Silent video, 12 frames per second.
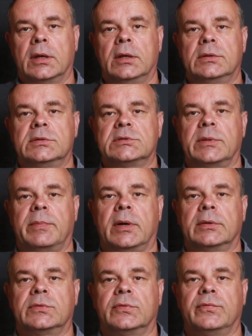It is
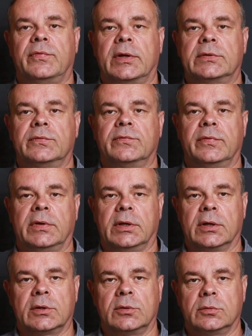about what
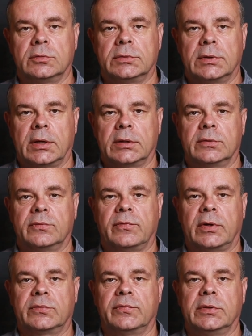we include and
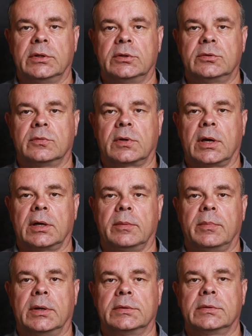what we need to care
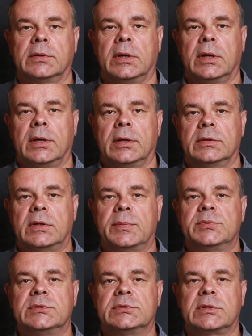about.
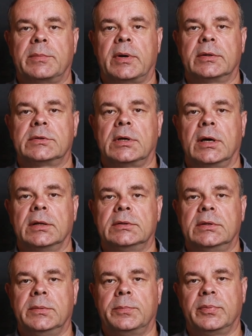Depth is about how
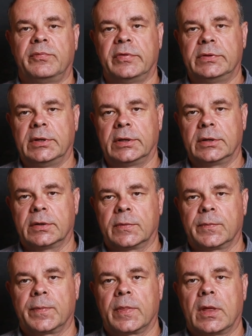deep we dig,
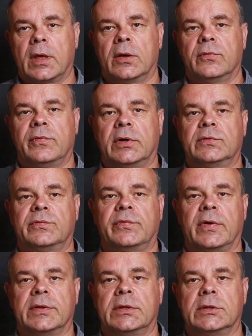what
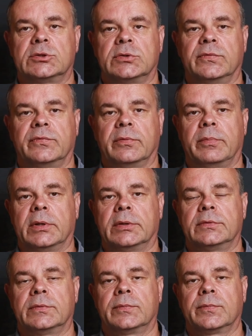foundation we
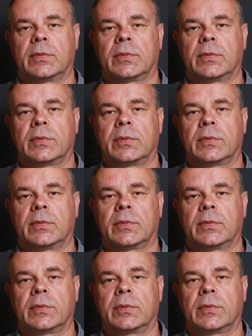build.